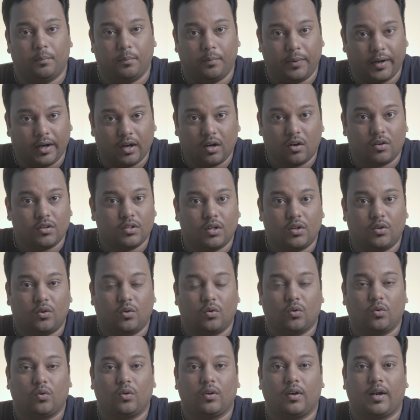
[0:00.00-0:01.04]
bring out the
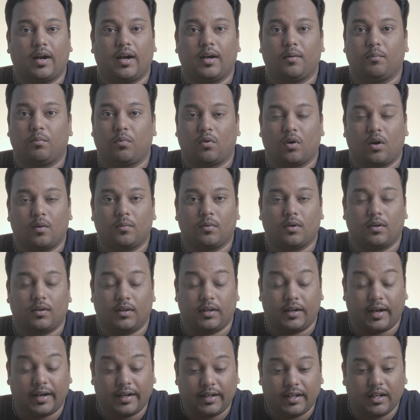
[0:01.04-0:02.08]
drone and, prom
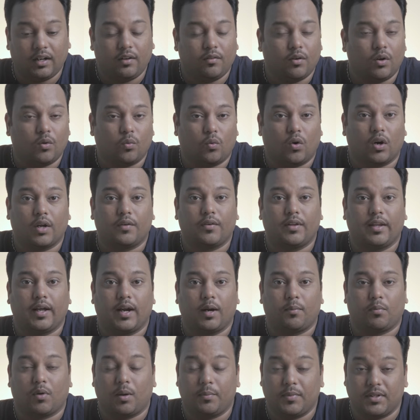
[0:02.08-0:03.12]
uh, and deliver whatever they
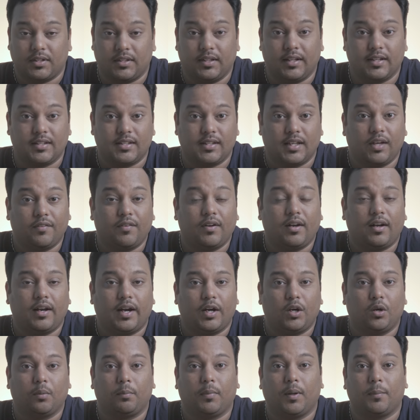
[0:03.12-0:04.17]
had promised. This even
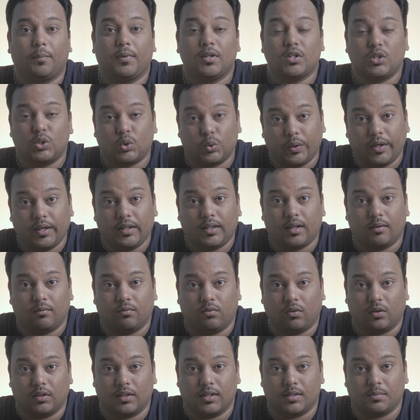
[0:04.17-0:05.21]
led to people suing them
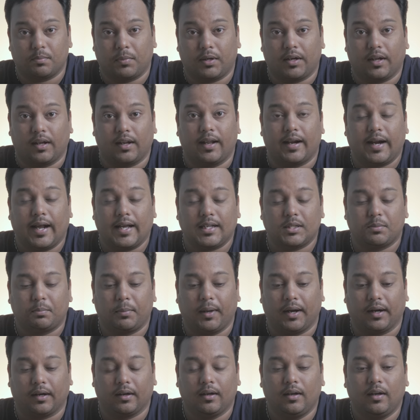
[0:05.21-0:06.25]
for this particular
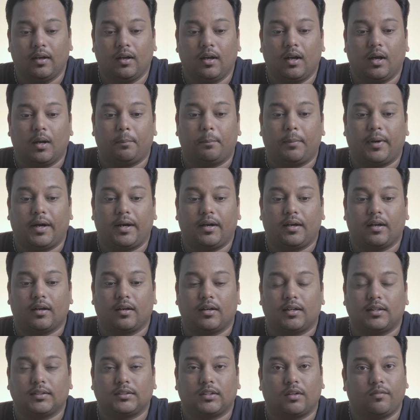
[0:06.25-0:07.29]
aspect. But
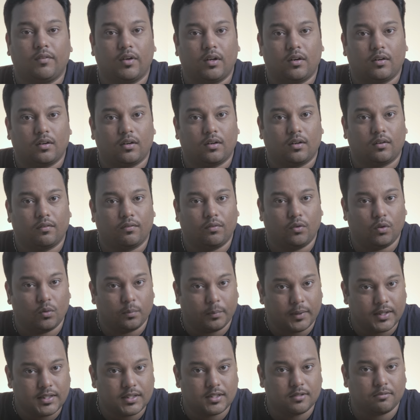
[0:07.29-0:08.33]
uh, somewhere a uh, few
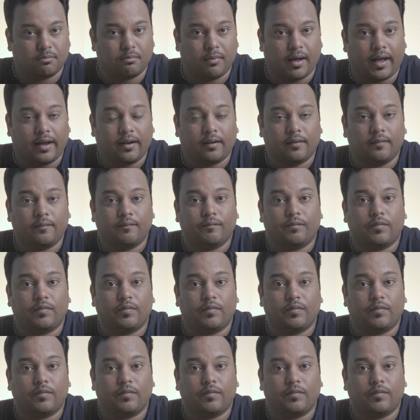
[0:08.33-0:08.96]
months back,